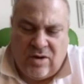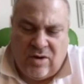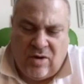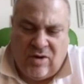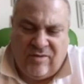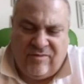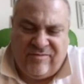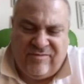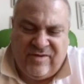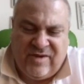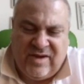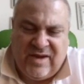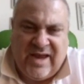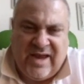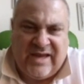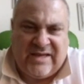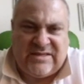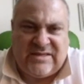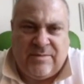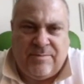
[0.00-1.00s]
of
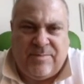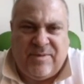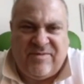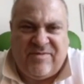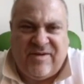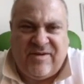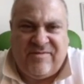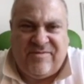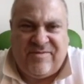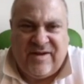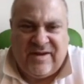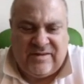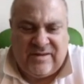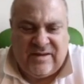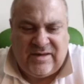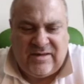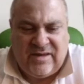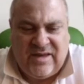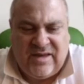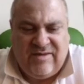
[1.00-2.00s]
the S&P
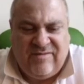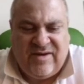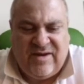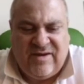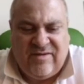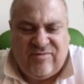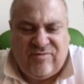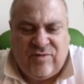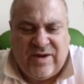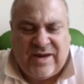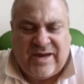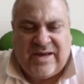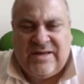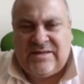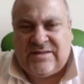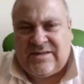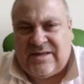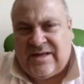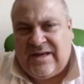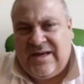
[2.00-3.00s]
500, even if we can
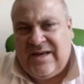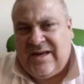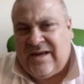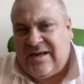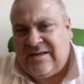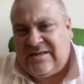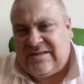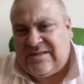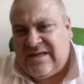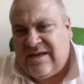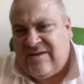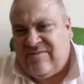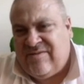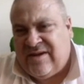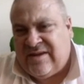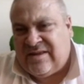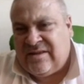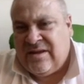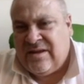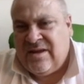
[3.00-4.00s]
clearly say
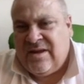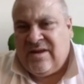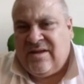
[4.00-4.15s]
that